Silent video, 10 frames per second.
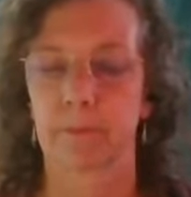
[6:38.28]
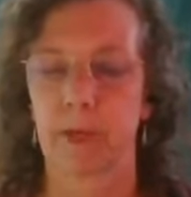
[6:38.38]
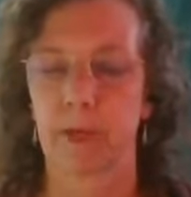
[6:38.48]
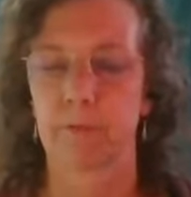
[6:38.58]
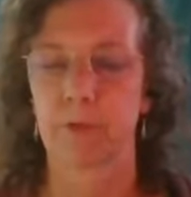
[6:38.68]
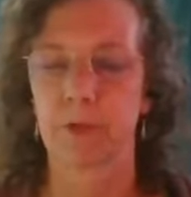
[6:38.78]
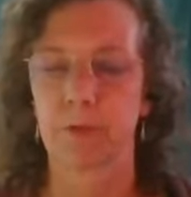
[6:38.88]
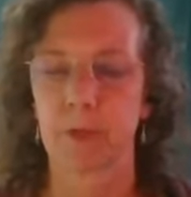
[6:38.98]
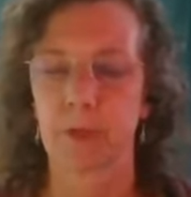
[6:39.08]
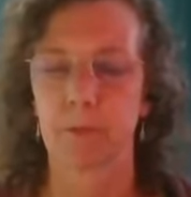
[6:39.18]
And I'm just
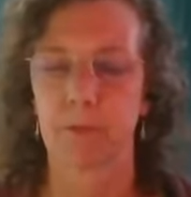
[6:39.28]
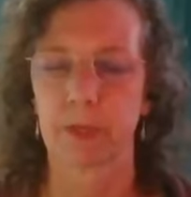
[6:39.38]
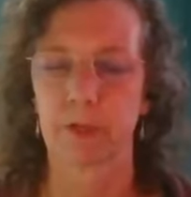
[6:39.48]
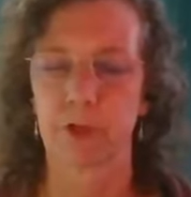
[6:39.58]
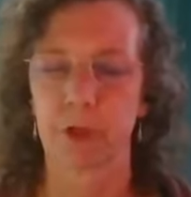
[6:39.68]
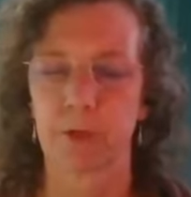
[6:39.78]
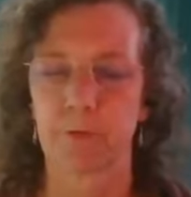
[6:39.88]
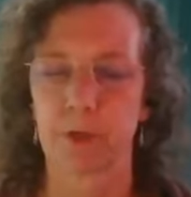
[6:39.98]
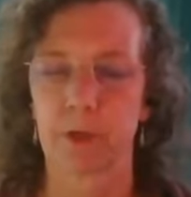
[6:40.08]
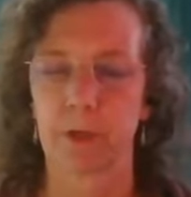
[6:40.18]
feeling a big
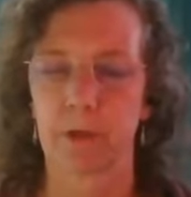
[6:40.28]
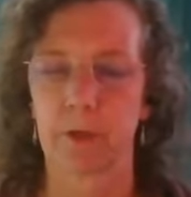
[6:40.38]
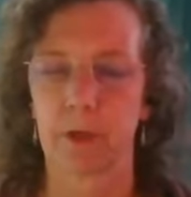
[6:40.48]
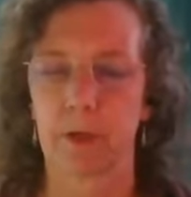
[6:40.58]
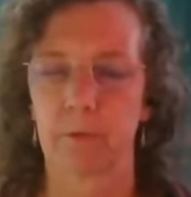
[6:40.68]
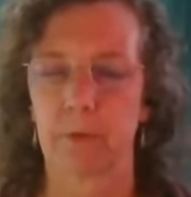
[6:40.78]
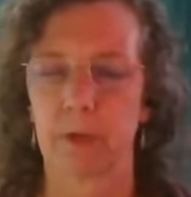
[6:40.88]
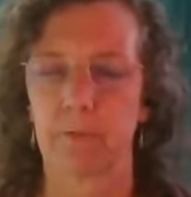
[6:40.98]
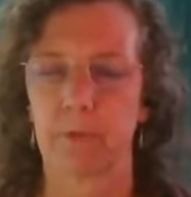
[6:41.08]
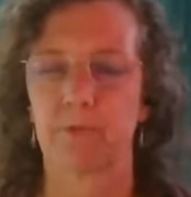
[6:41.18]
shift in,
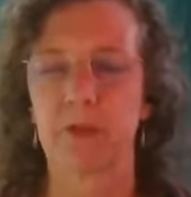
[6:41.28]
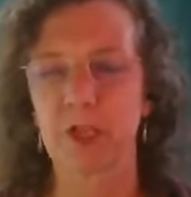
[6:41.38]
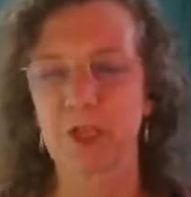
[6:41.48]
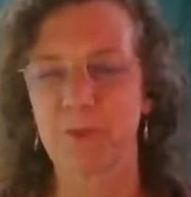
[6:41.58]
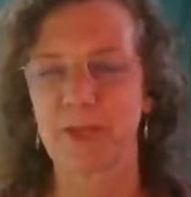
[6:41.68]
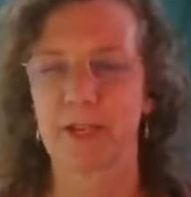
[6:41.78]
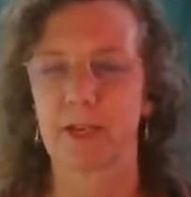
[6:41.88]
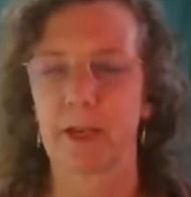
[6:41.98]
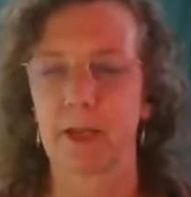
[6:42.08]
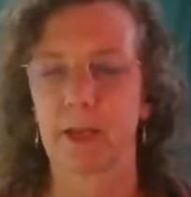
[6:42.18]
it feels
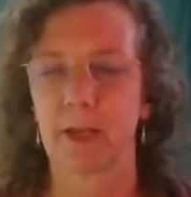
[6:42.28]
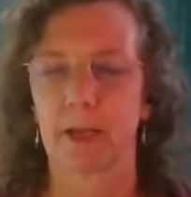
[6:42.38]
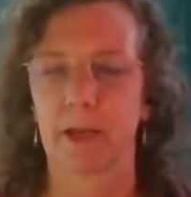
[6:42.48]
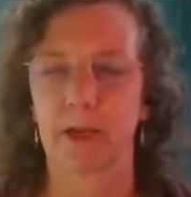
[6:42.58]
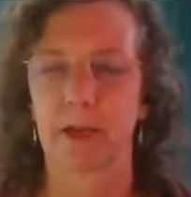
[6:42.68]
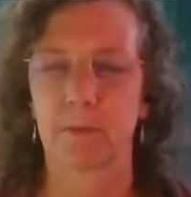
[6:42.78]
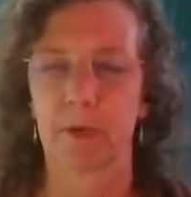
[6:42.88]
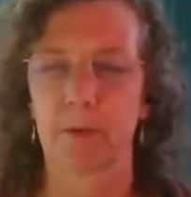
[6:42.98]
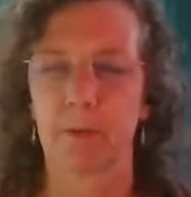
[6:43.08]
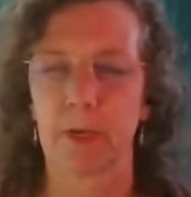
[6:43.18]
big.
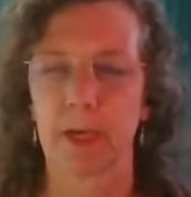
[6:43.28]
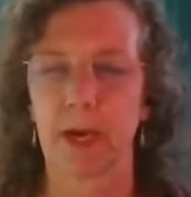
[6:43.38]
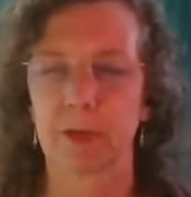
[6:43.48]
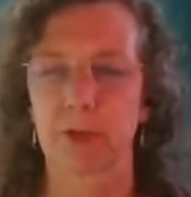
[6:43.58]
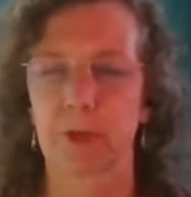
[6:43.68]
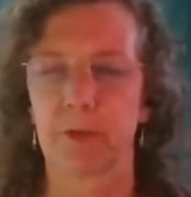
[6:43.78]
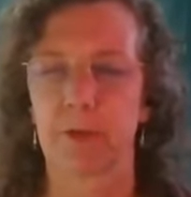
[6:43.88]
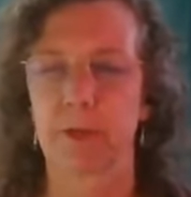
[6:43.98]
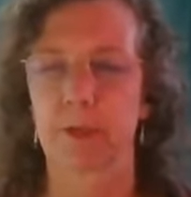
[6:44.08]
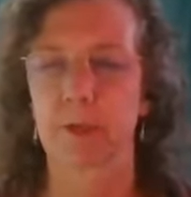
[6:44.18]
It really actually
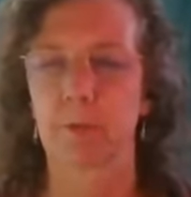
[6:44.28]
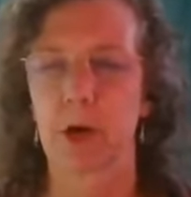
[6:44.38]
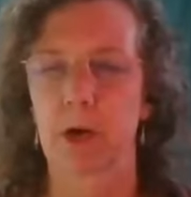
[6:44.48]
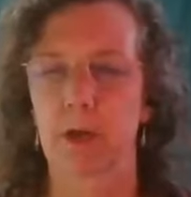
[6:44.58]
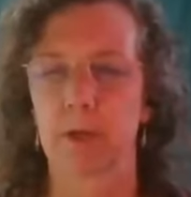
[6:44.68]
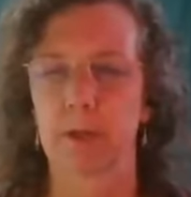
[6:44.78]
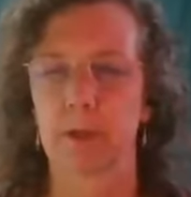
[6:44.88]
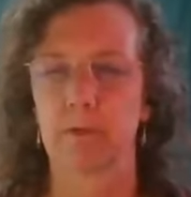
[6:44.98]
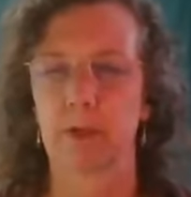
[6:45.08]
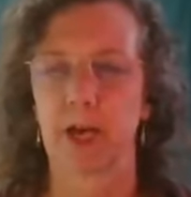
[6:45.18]
is small
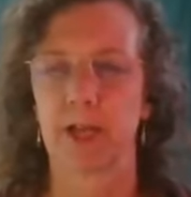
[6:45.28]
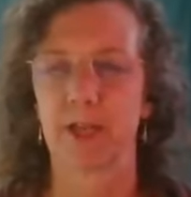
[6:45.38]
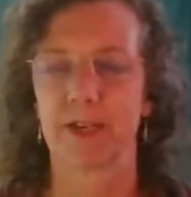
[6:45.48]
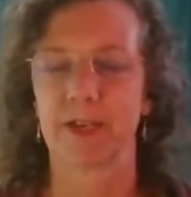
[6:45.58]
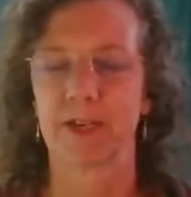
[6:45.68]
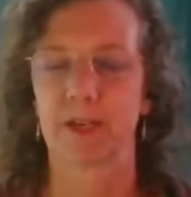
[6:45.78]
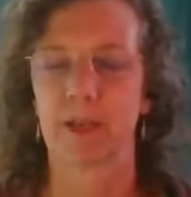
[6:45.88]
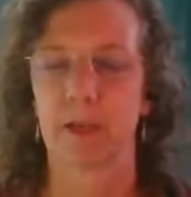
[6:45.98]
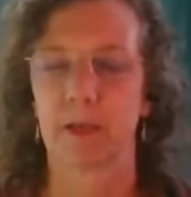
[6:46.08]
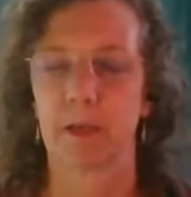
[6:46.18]
in reality,
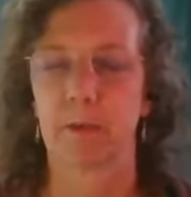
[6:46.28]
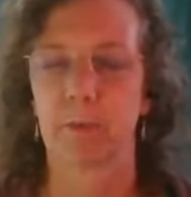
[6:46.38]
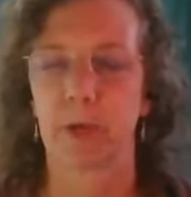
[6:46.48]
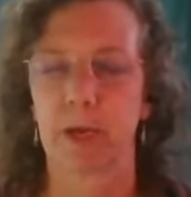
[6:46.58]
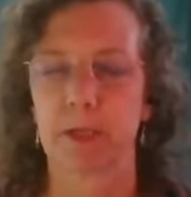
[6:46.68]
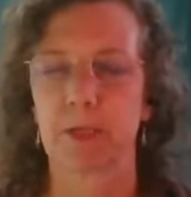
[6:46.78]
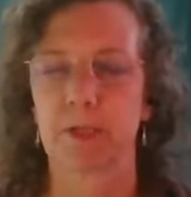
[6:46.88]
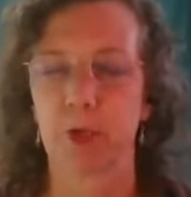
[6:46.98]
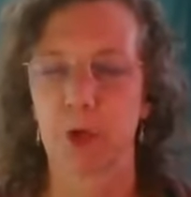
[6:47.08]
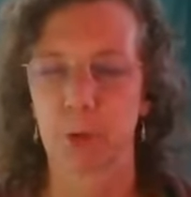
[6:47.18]
but
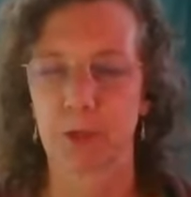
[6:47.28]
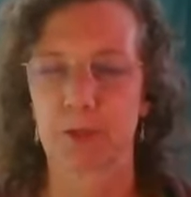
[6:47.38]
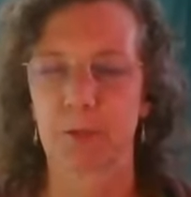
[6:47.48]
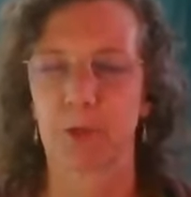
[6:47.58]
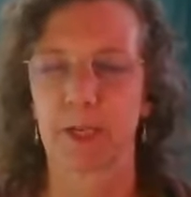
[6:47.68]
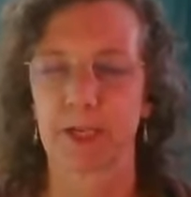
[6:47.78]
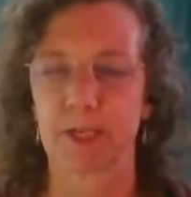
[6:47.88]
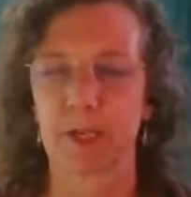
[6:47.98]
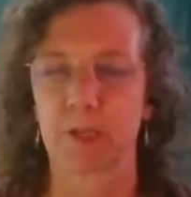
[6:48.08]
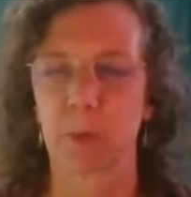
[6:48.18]
it's noticeable. I
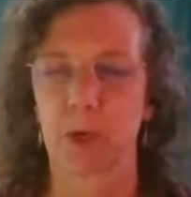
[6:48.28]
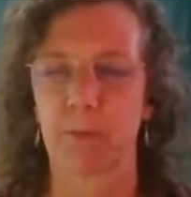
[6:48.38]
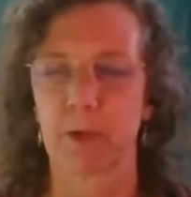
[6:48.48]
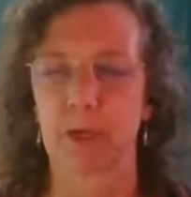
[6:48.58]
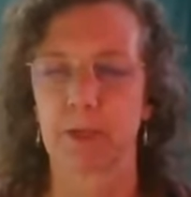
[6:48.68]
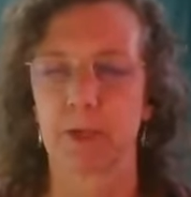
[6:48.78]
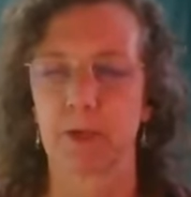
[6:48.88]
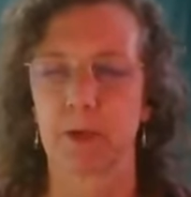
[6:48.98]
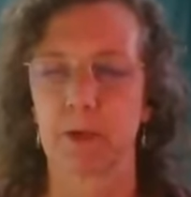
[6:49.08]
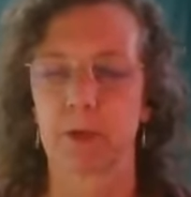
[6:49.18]
guess that's what I mean. It's a
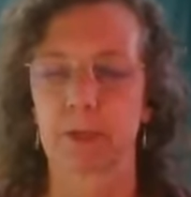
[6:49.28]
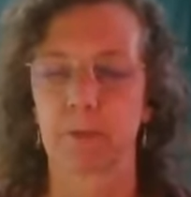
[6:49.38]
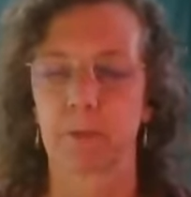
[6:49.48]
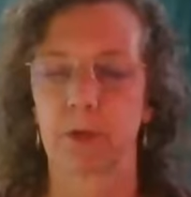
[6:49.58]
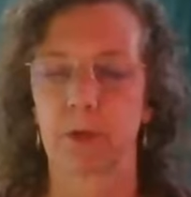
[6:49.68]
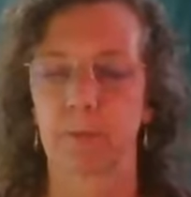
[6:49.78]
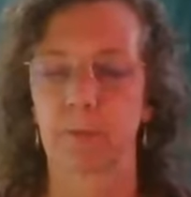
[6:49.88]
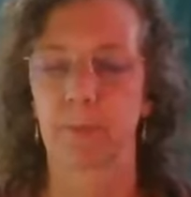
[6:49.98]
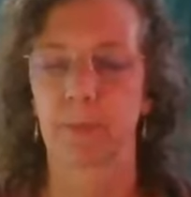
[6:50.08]
noticeable,